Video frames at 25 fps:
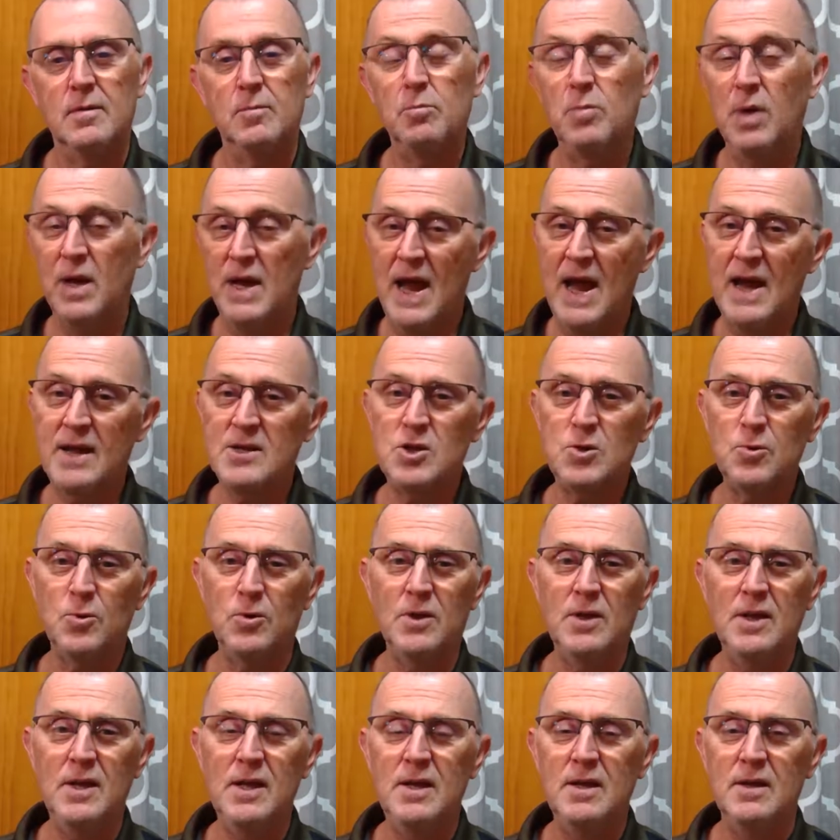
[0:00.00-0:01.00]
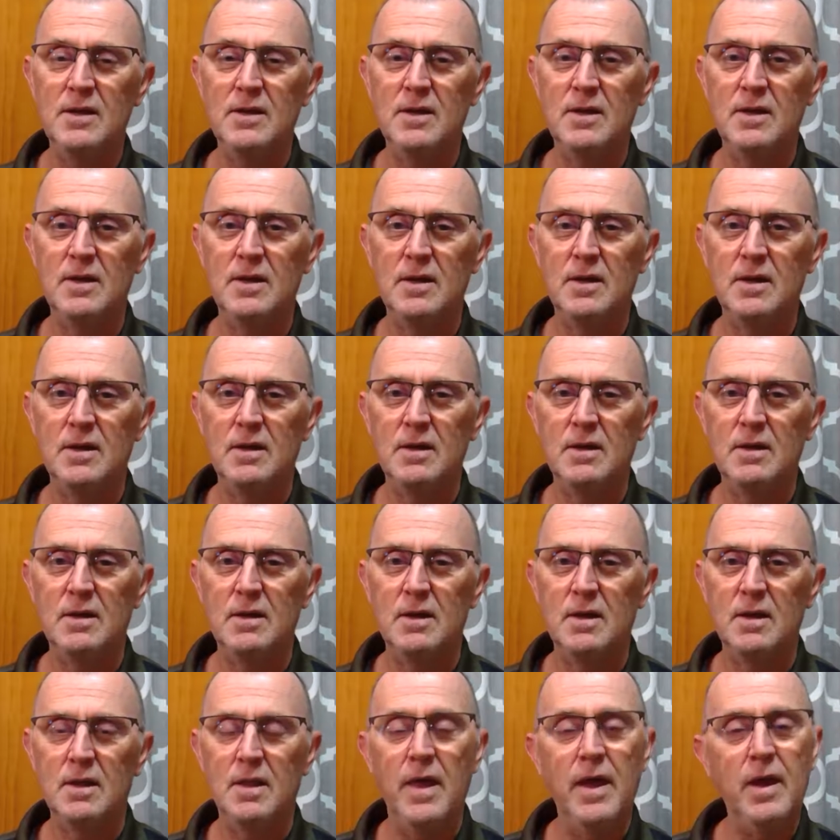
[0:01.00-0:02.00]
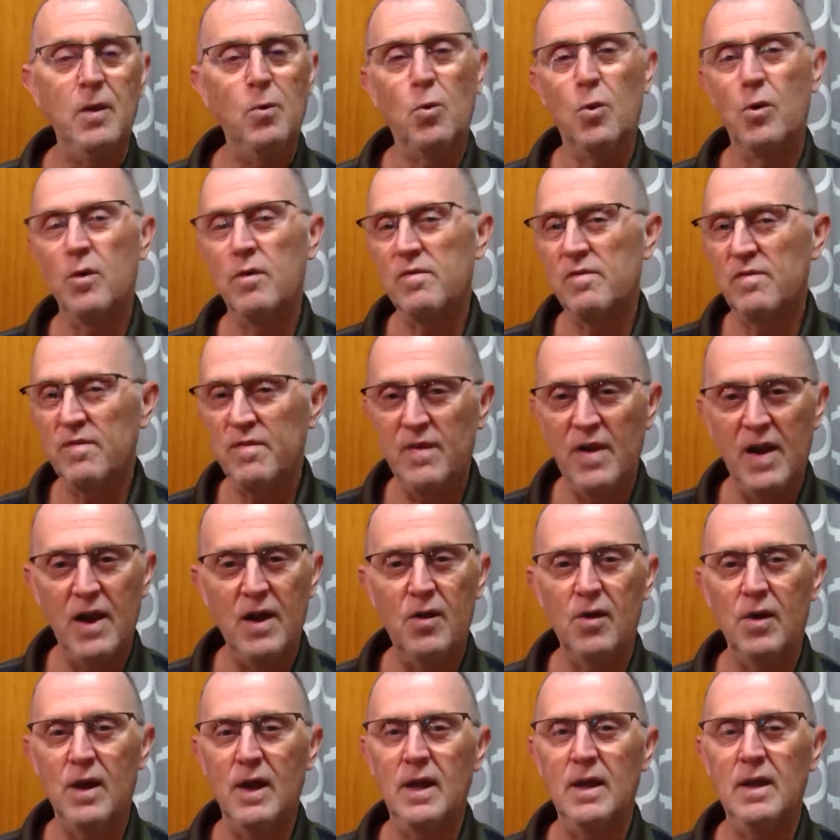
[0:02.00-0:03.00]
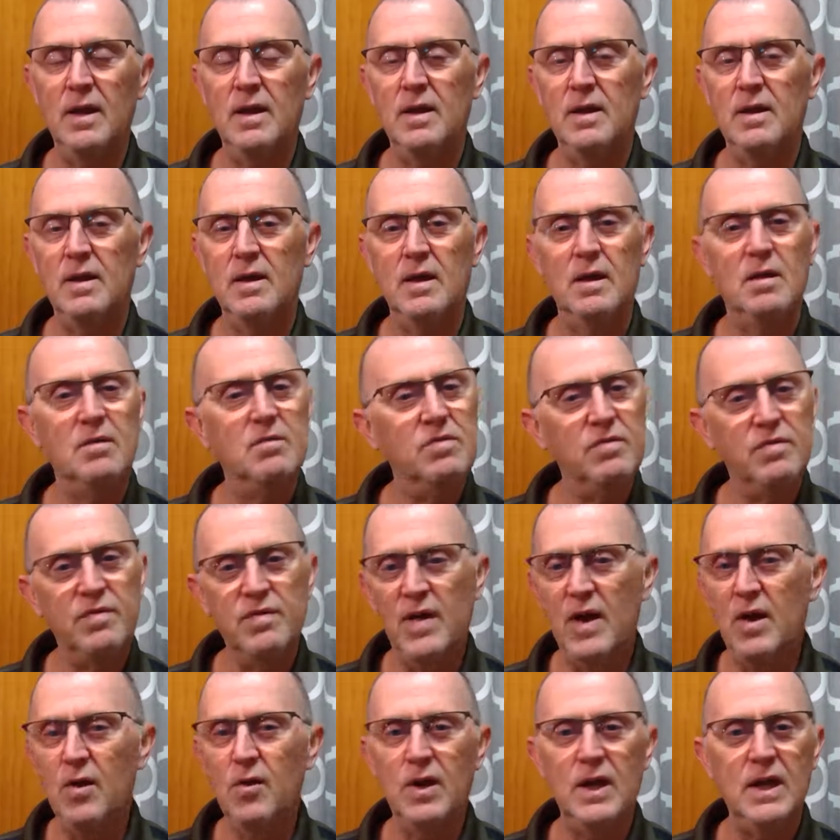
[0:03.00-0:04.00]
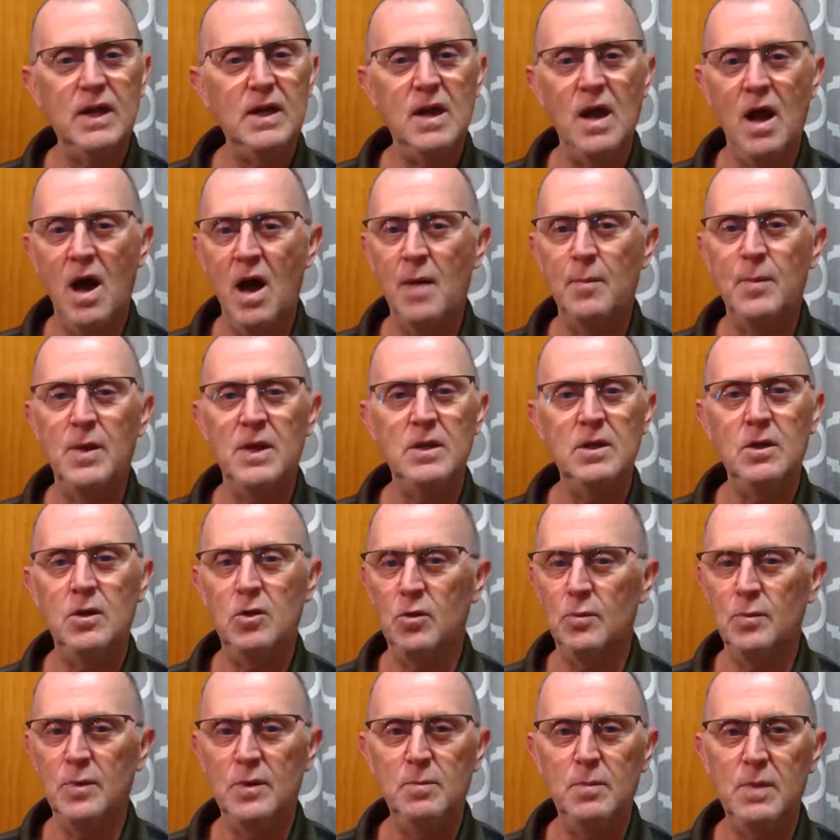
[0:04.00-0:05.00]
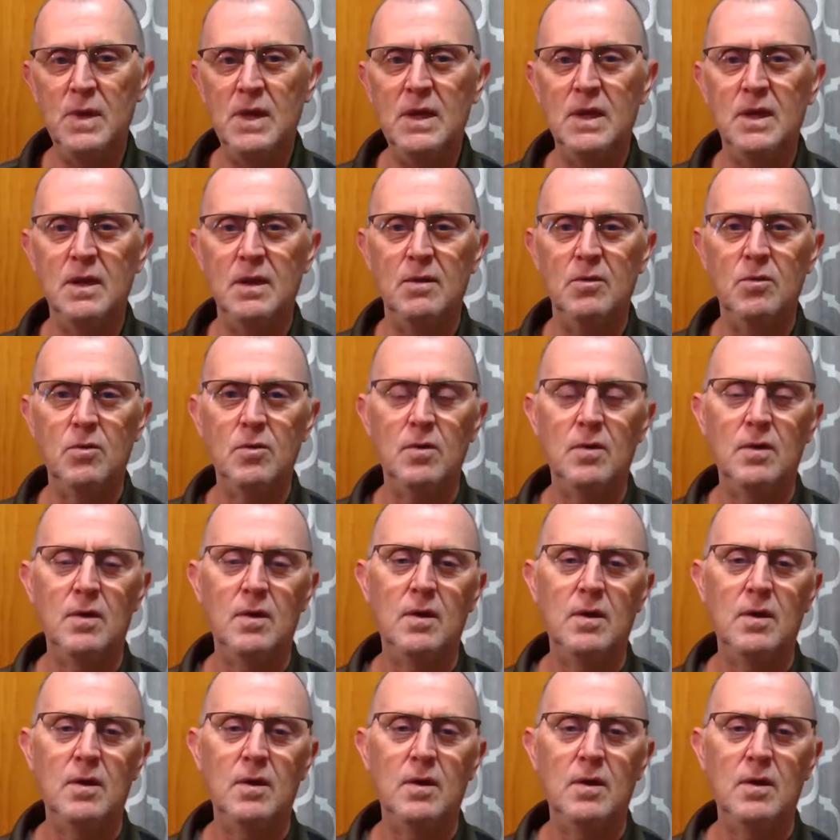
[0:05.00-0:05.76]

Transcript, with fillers: But actually, they were very, very common human beings.